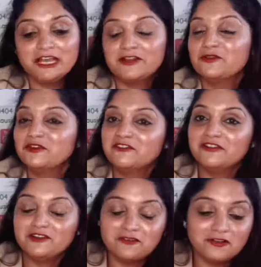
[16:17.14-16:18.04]
which I'll go
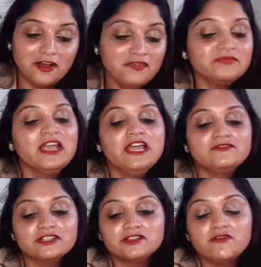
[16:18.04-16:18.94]
definitely for now.
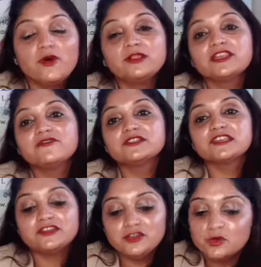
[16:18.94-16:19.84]
First of all, there
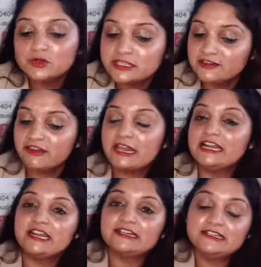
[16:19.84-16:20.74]
was a new survey
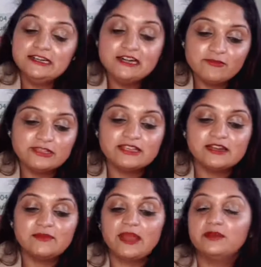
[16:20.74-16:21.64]
conducted
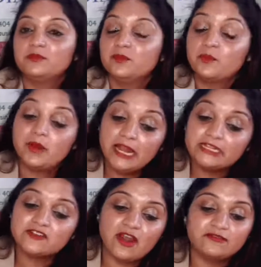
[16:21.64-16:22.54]
recently by a
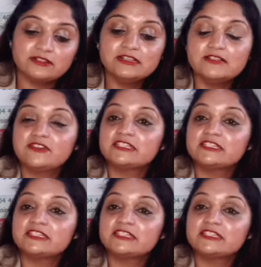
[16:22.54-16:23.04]
Play Travel,